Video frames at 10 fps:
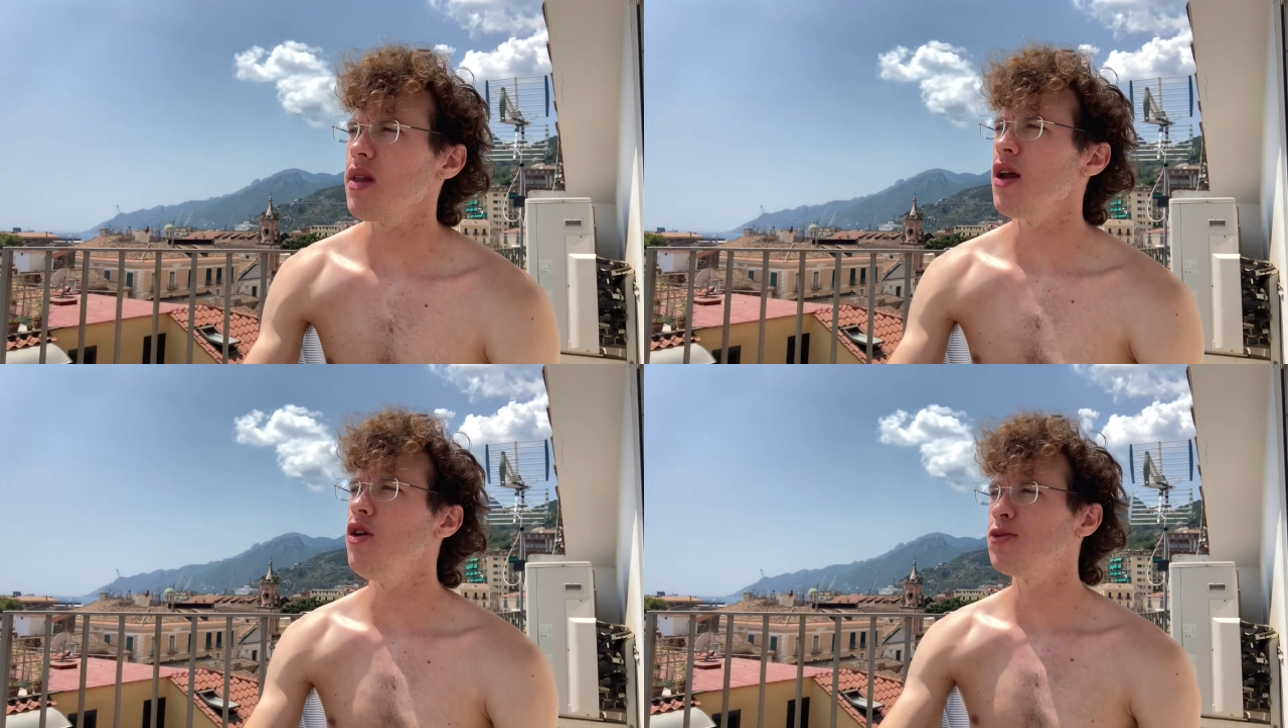
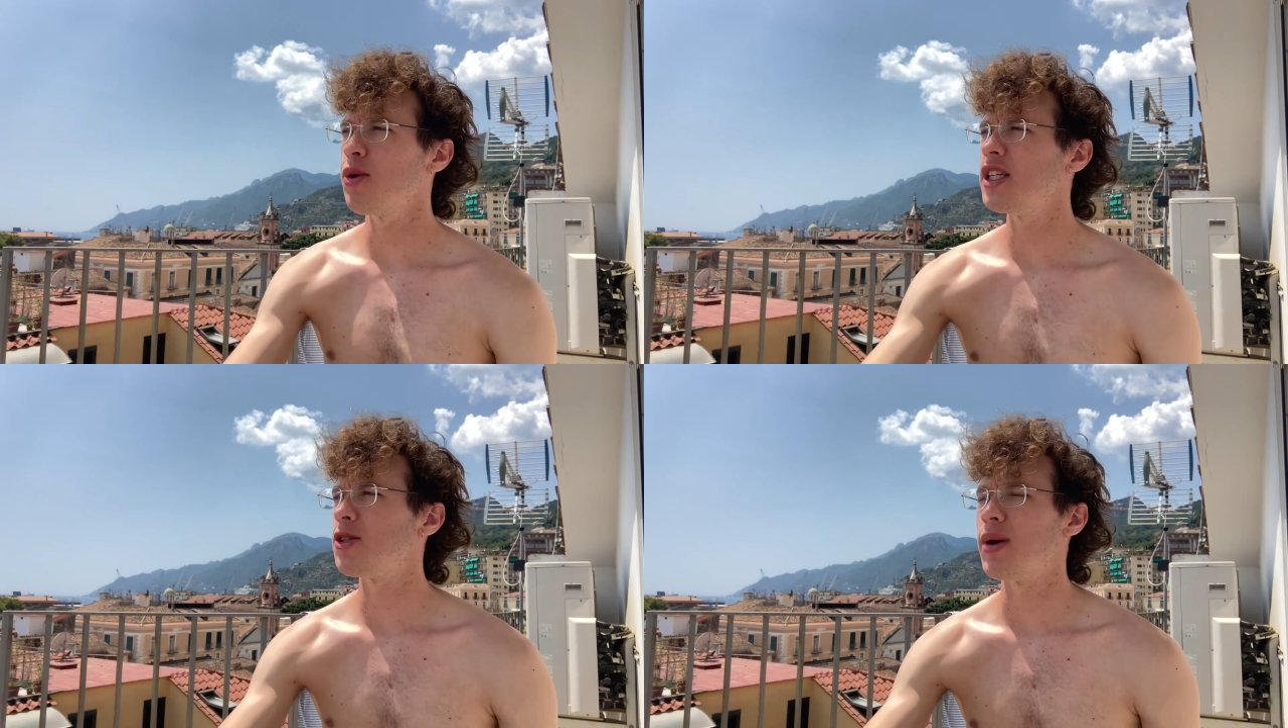No, it's
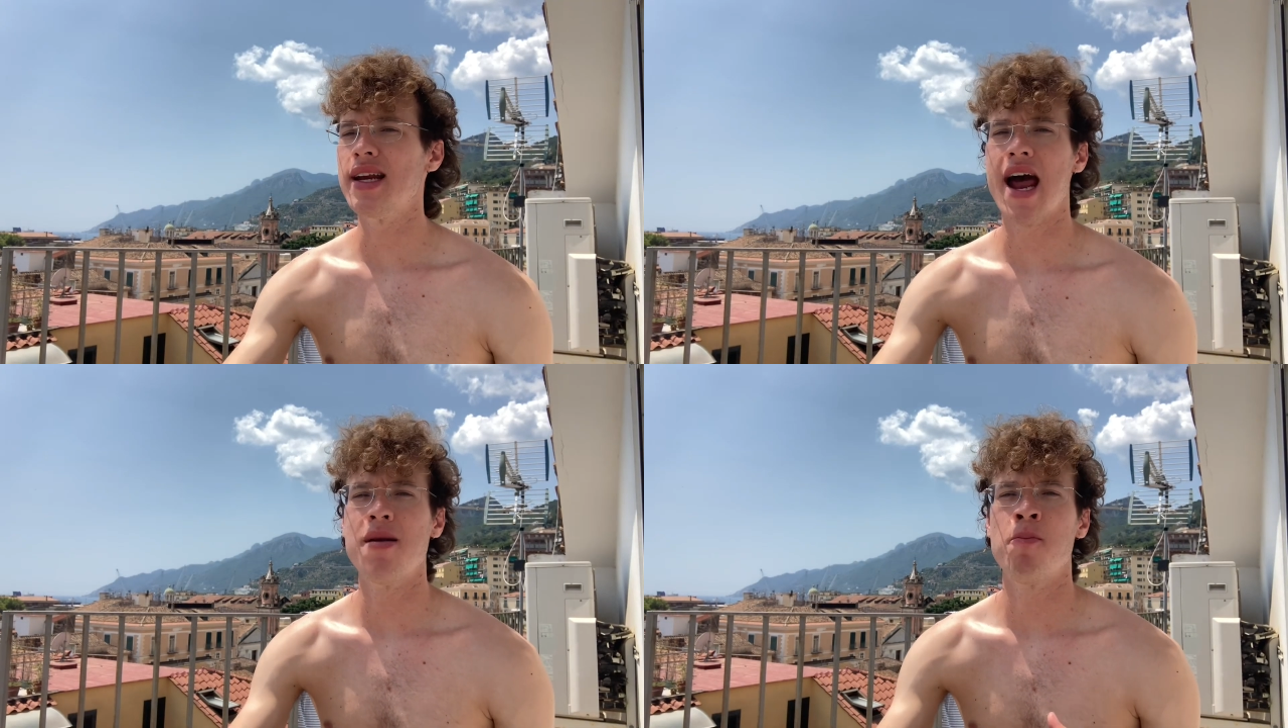pretty sweet,
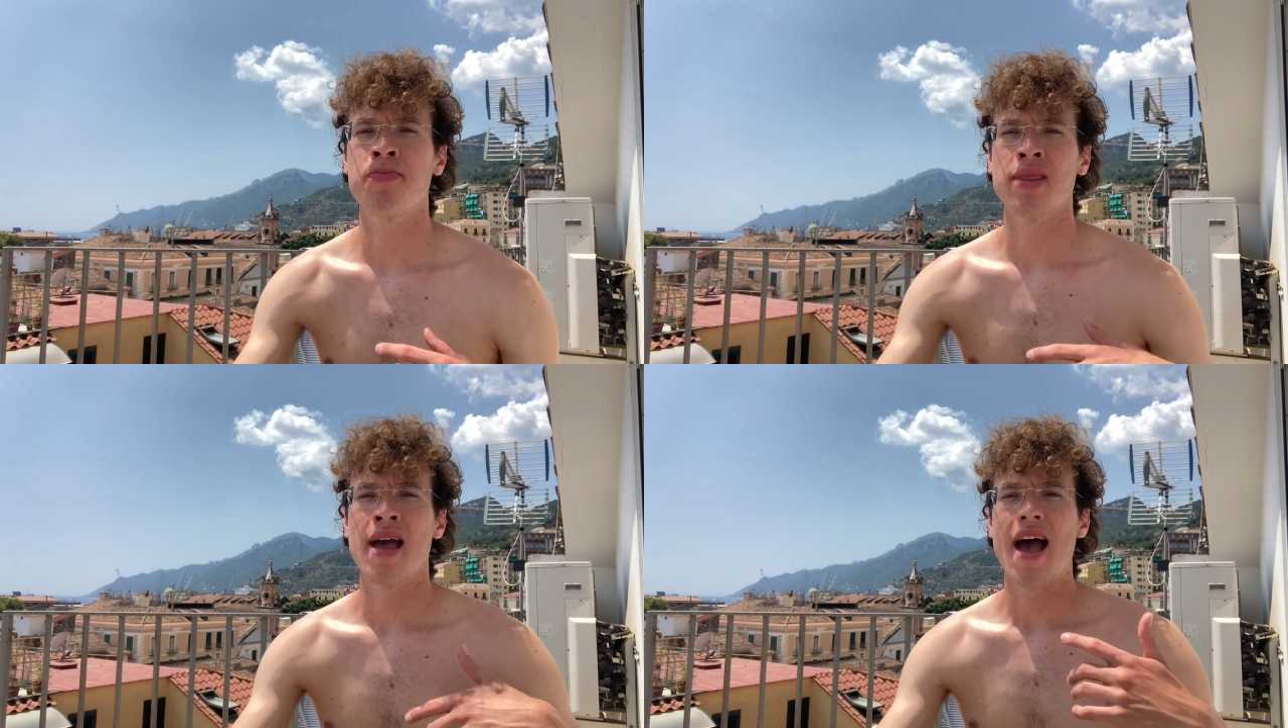and
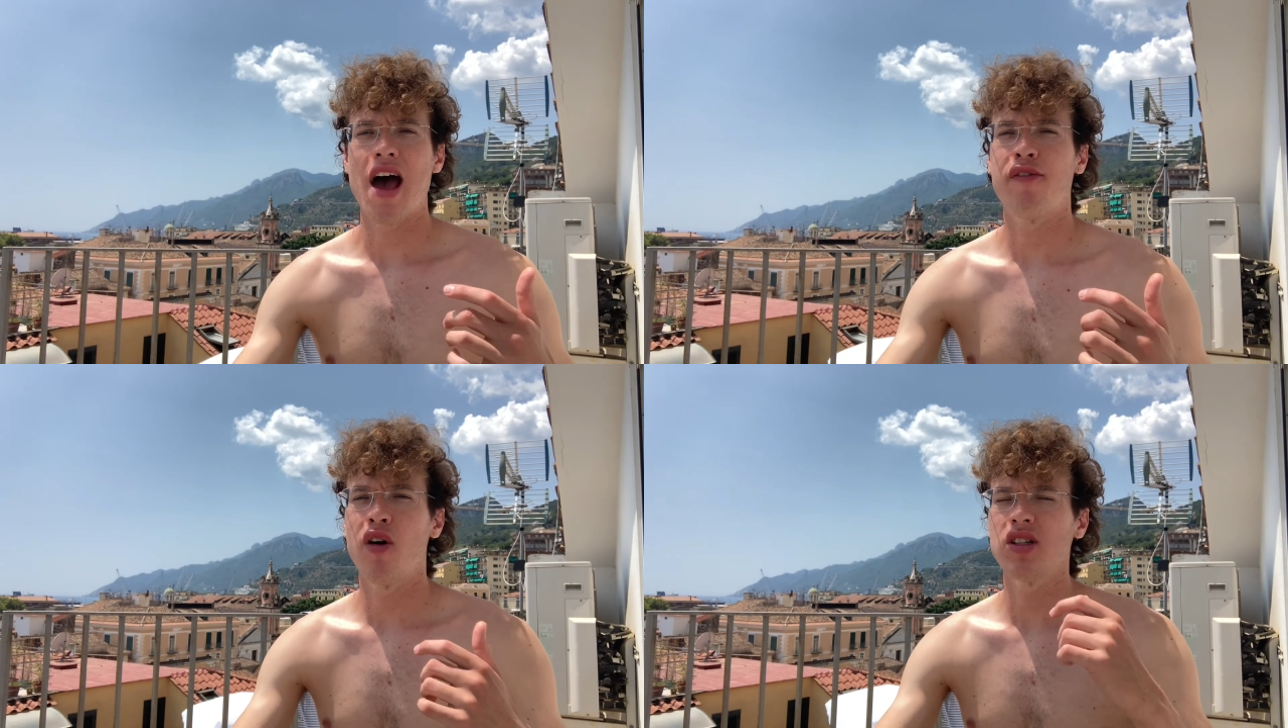
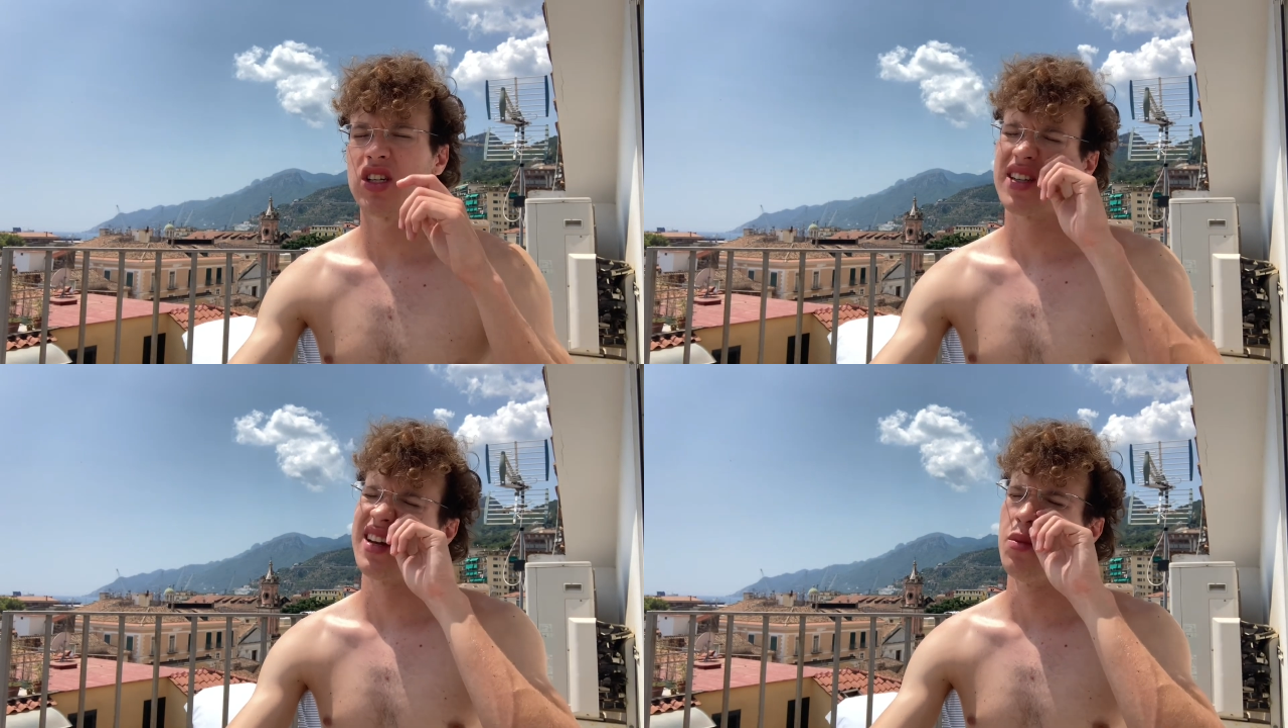at first
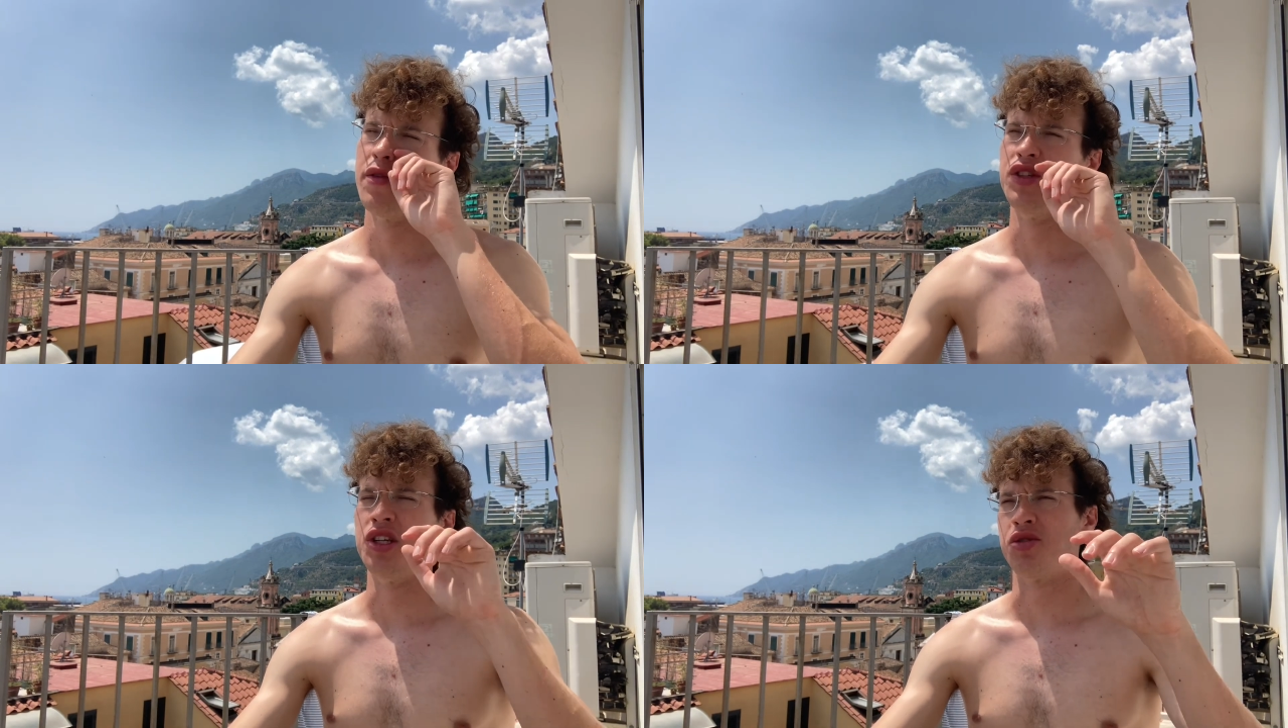there's a little bit
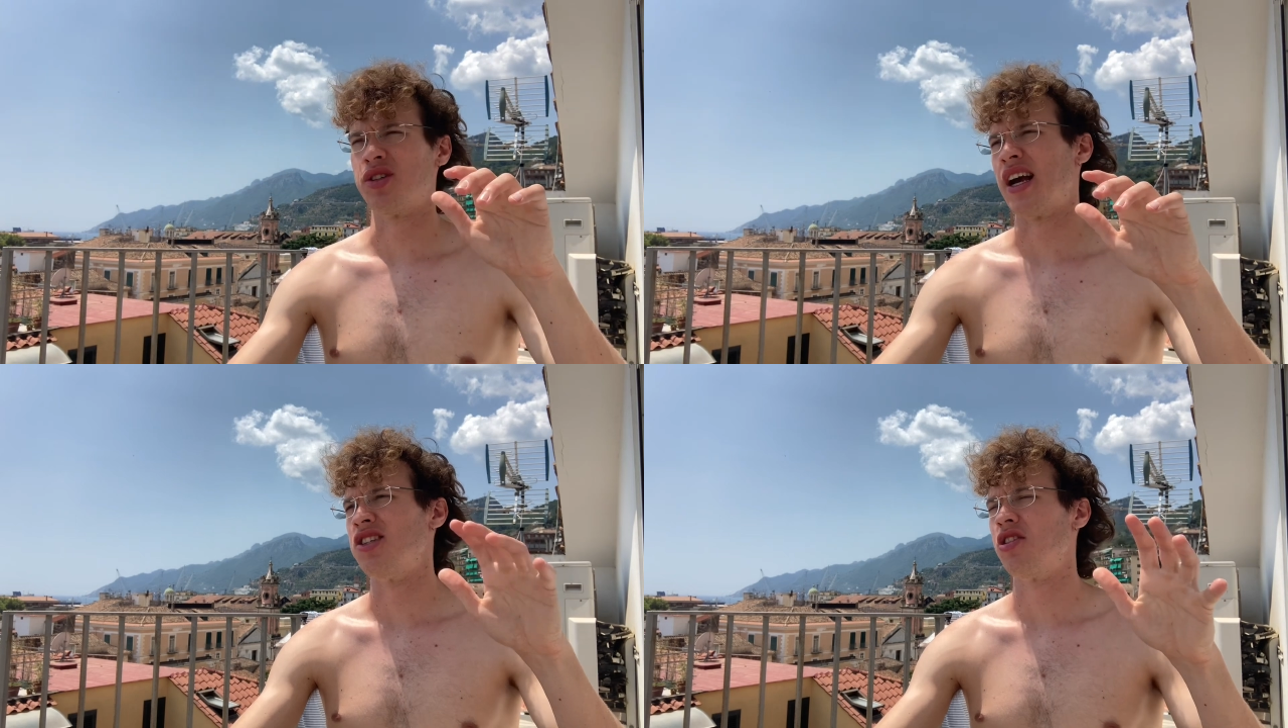of a gingery
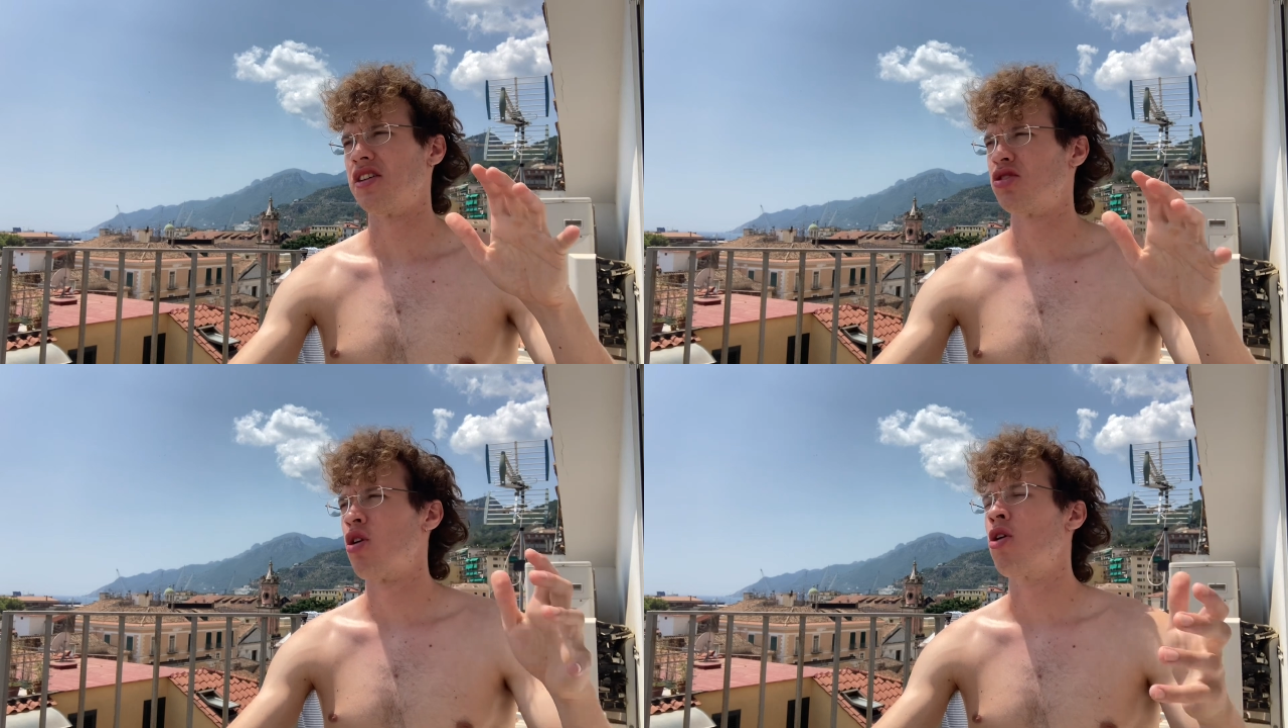taste, not that
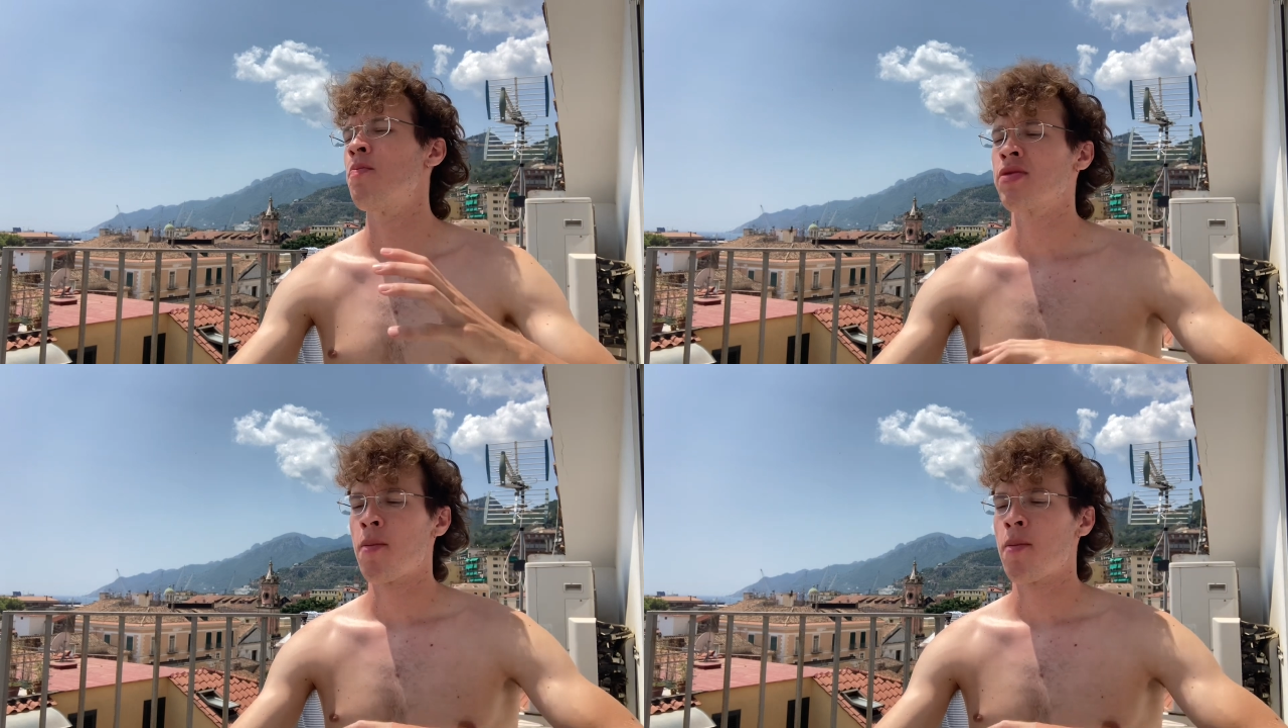strong,